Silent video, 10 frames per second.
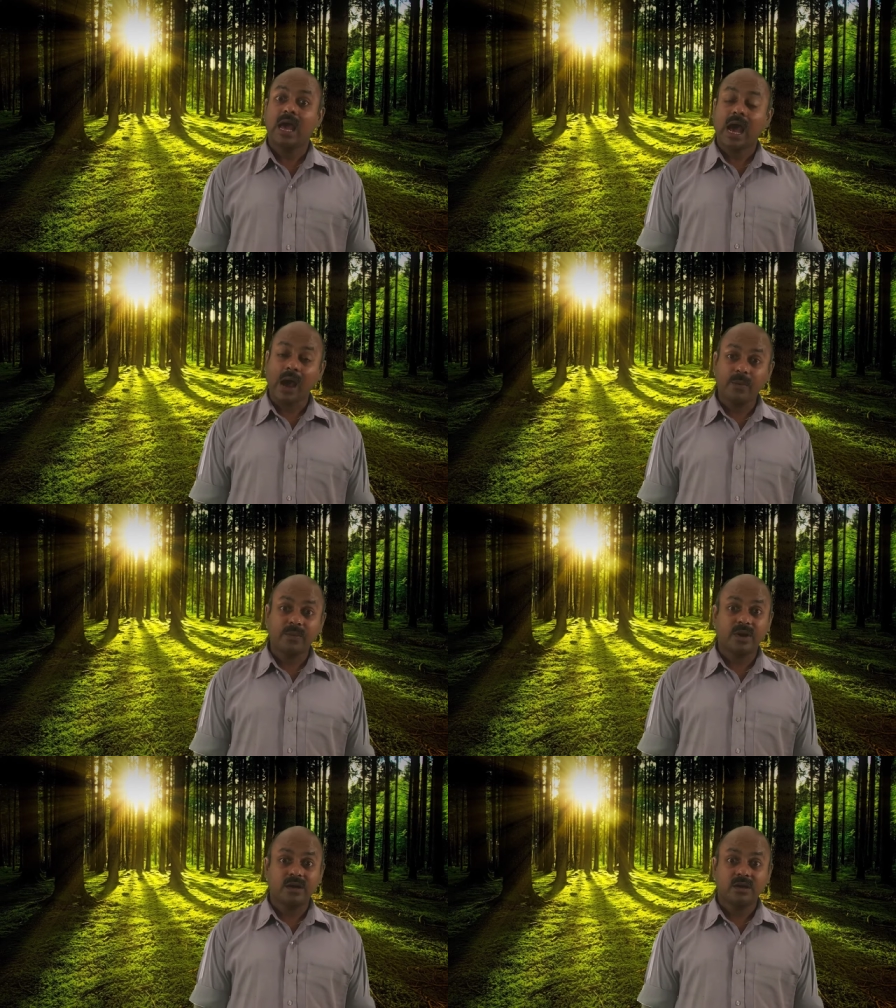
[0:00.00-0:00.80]

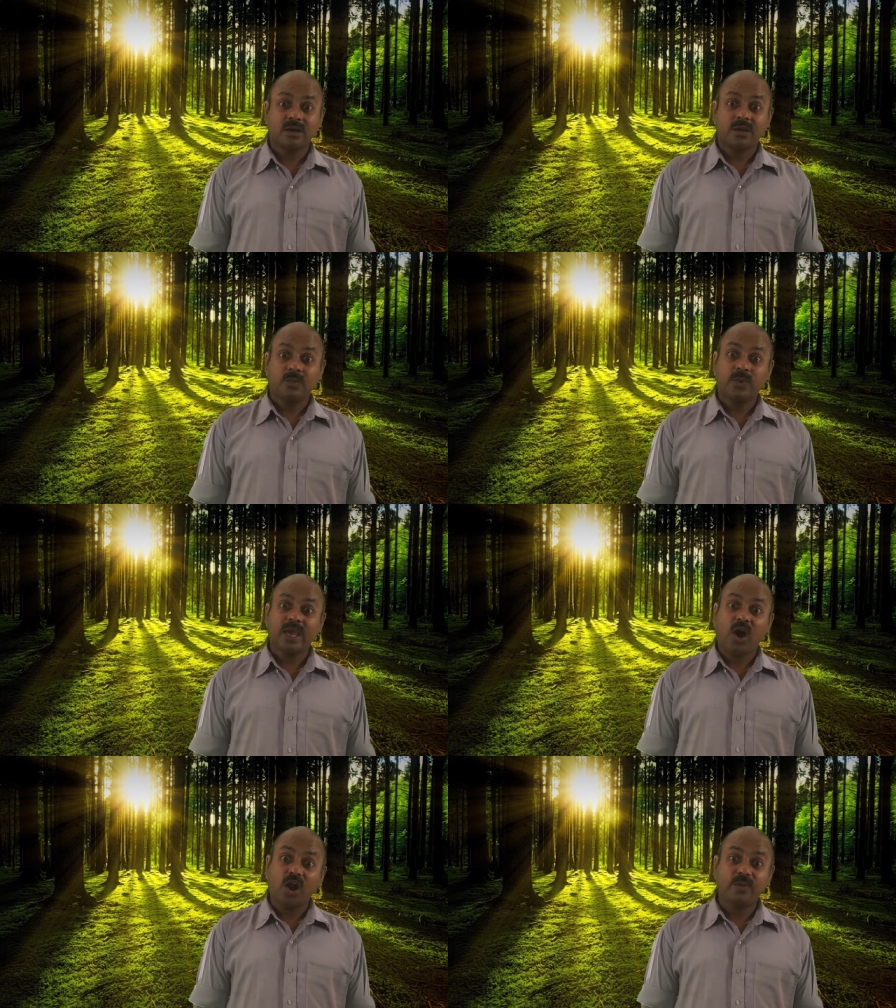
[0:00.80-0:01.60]
However, we
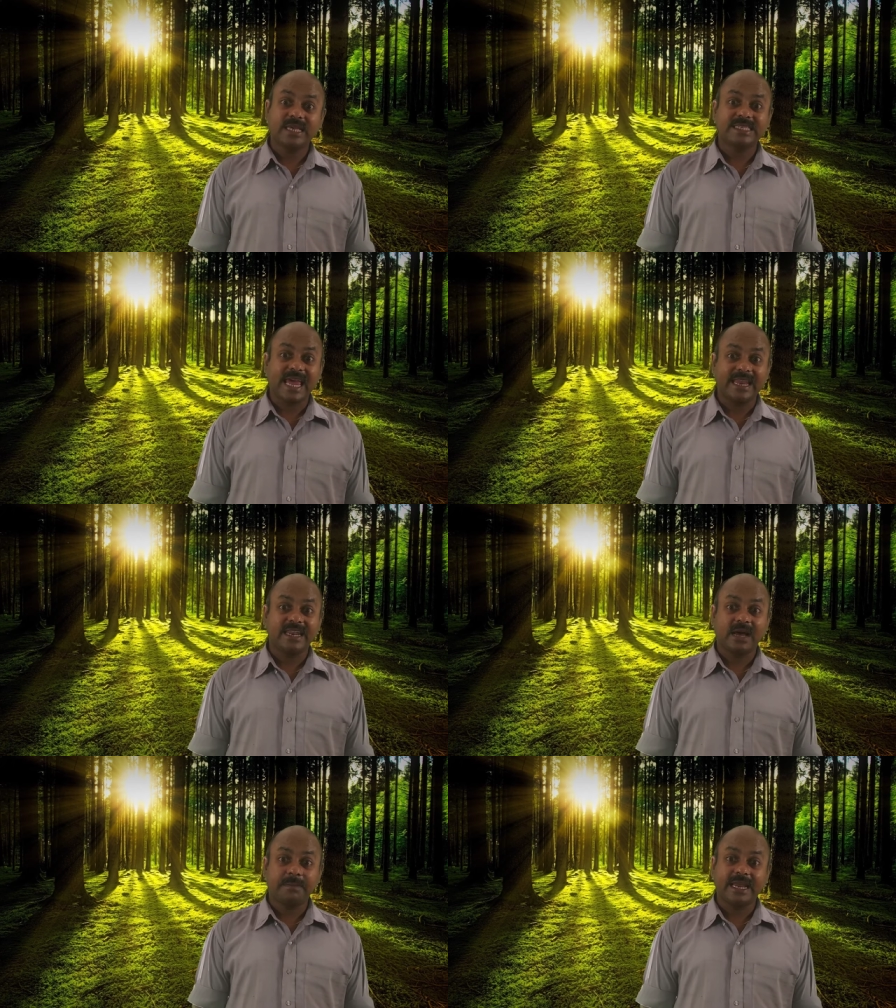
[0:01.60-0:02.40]
always end
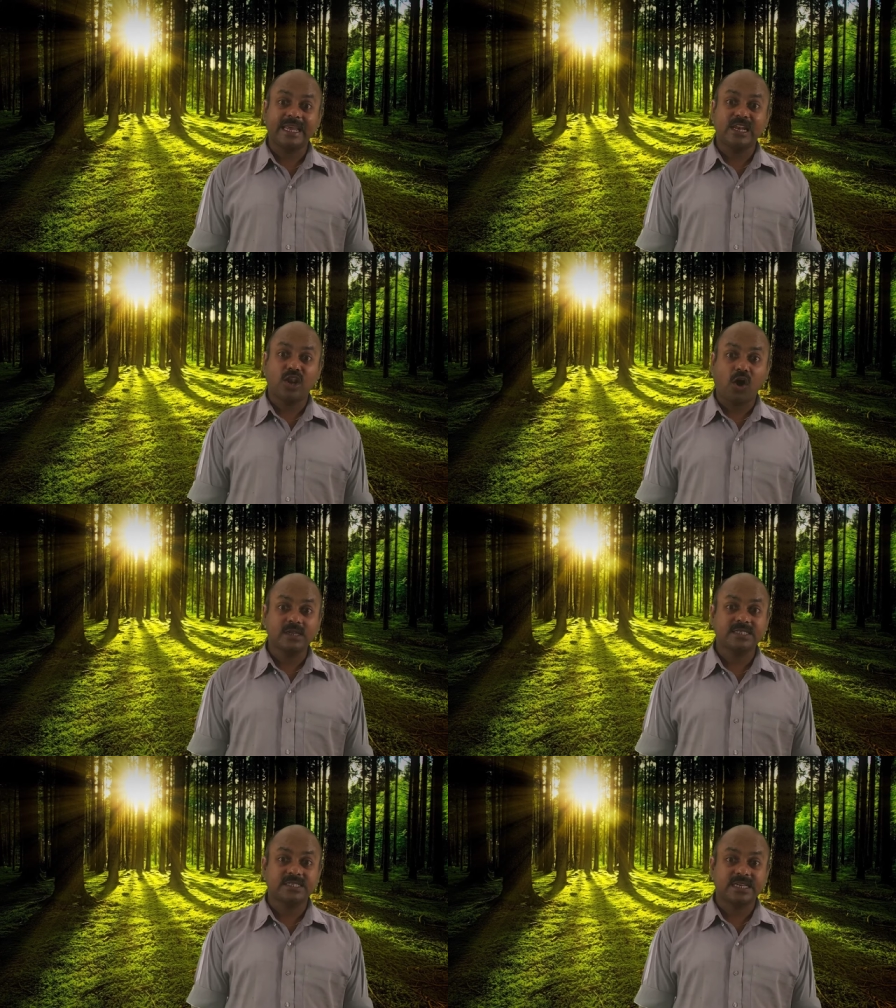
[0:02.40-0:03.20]
up getting
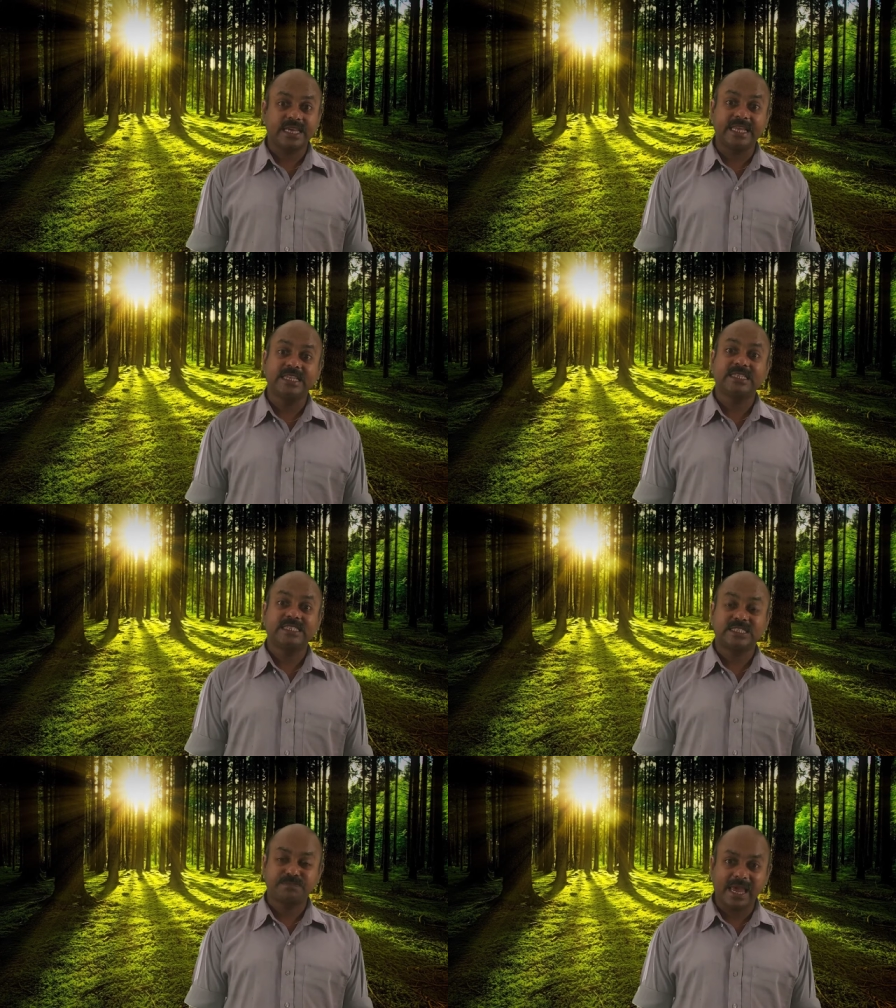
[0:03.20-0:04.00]
lost in
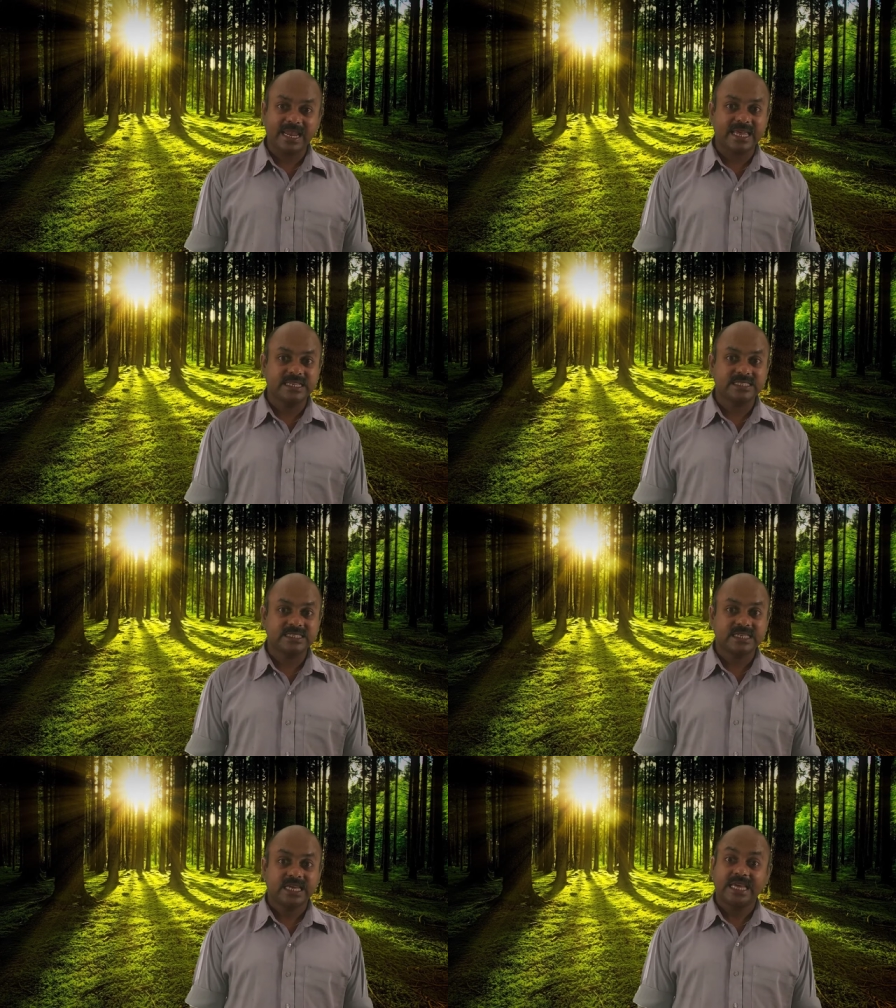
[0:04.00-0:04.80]
spellings,
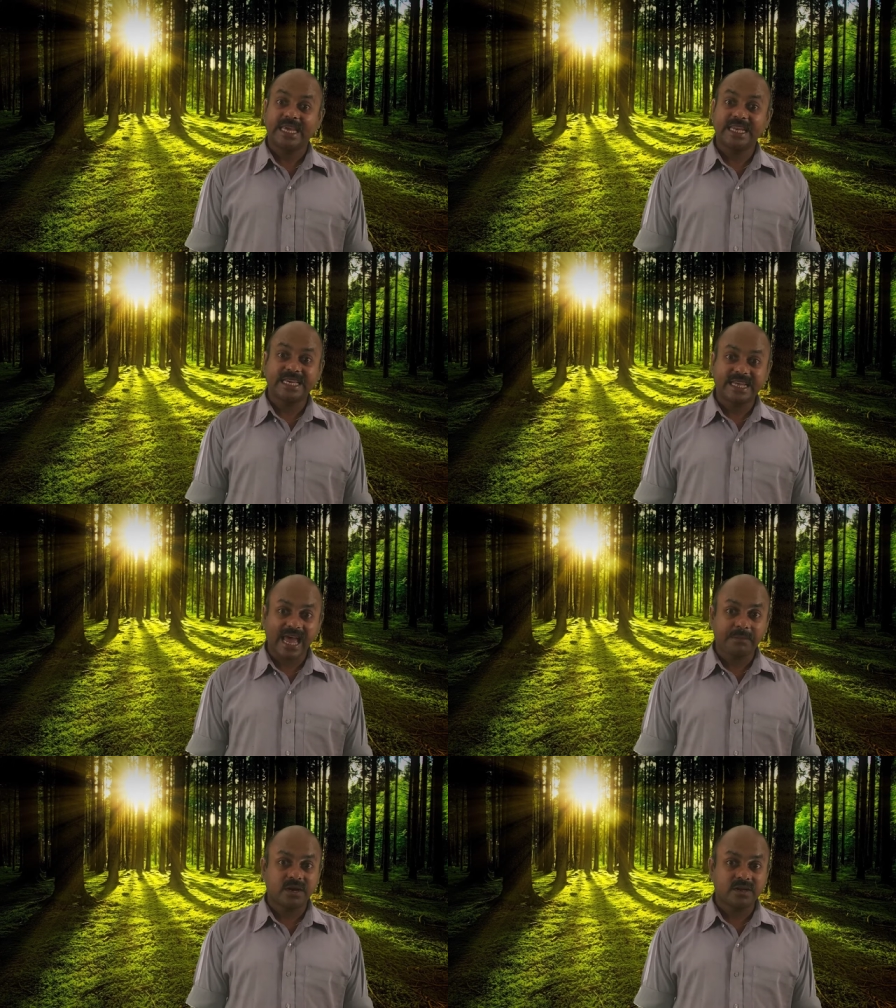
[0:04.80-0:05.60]
in
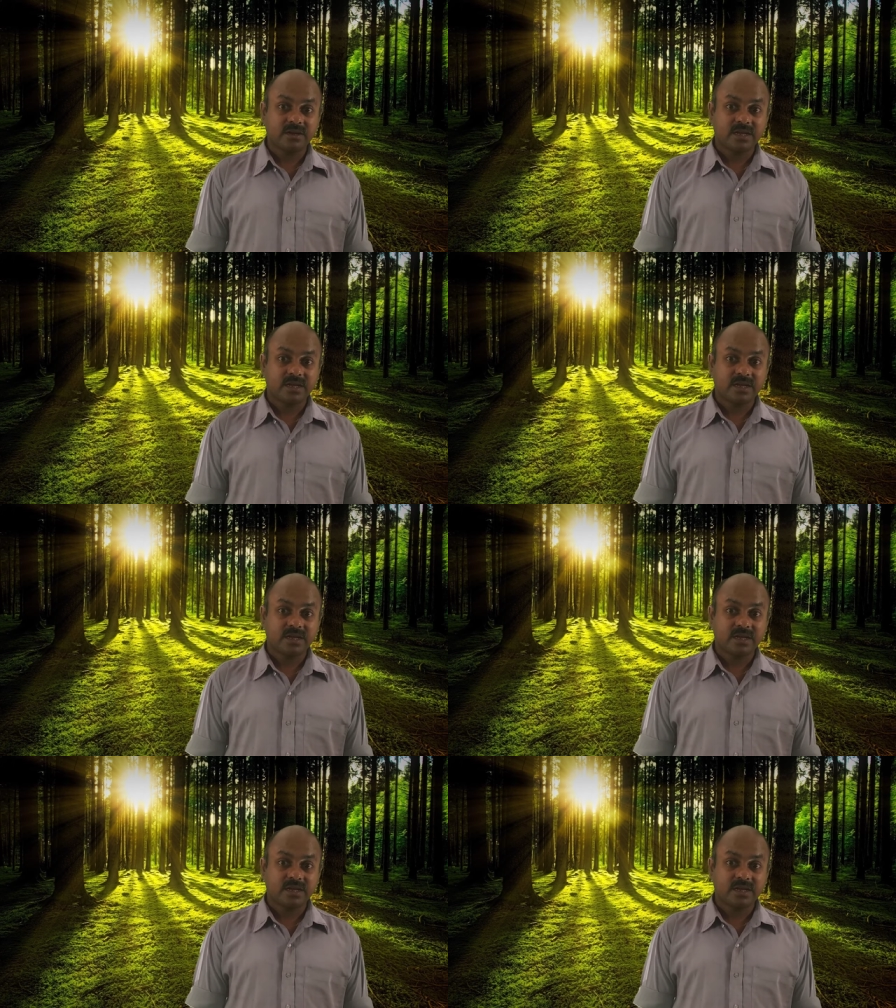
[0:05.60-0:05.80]
grammar,